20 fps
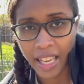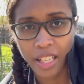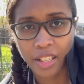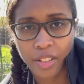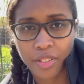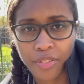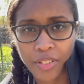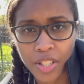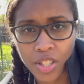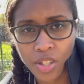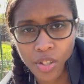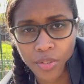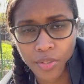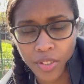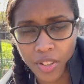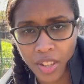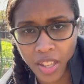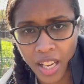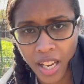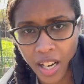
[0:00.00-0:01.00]
of the fence over
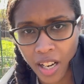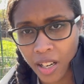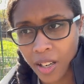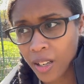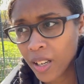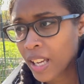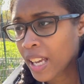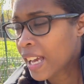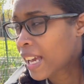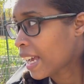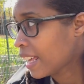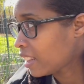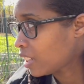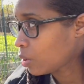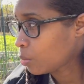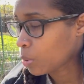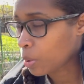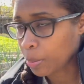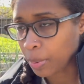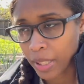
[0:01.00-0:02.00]
there, and
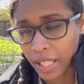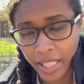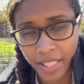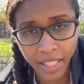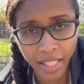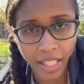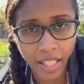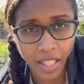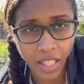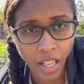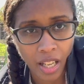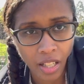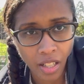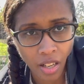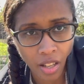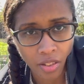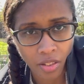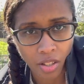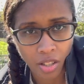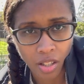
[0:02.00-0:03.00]
then we planted
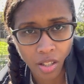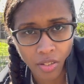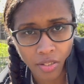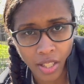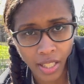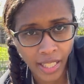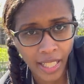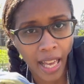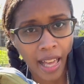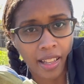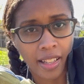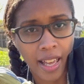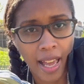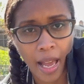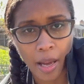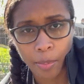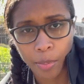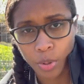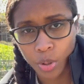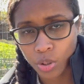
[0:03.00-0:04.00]
the Gala
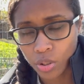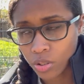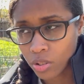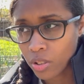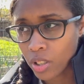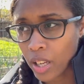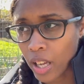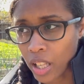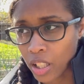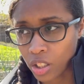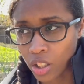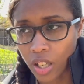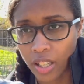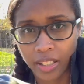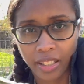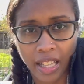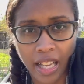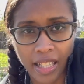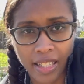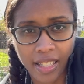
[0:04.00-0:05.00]
apple
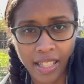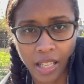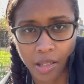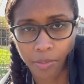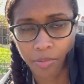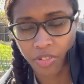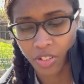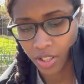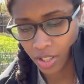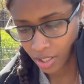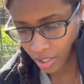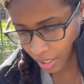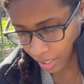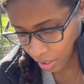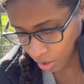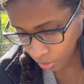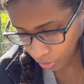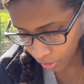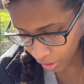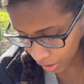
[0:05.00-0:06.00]
along that same fence
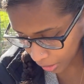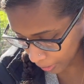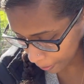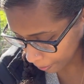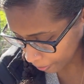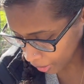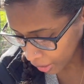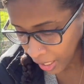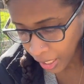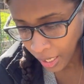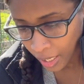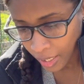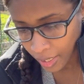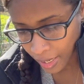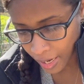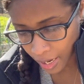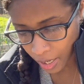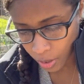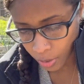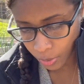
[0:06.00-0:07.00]
line over there.
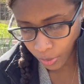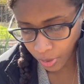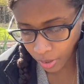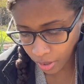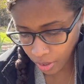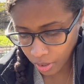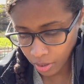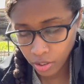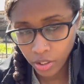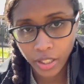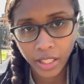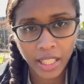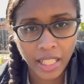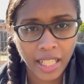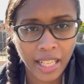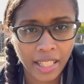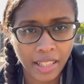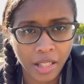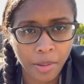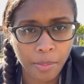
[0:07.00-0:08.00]
Now, looking
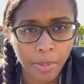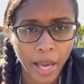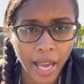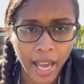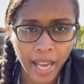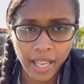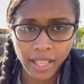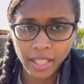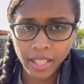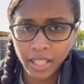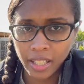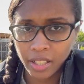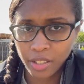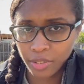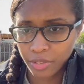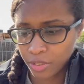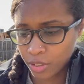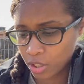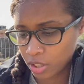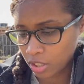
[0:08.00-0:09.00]
at the bag
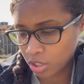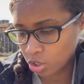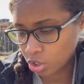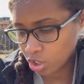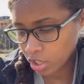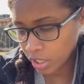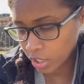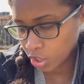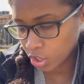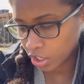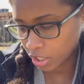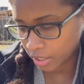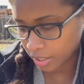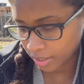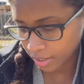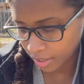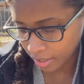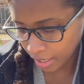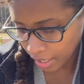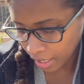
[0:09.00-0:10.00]
for the instructions,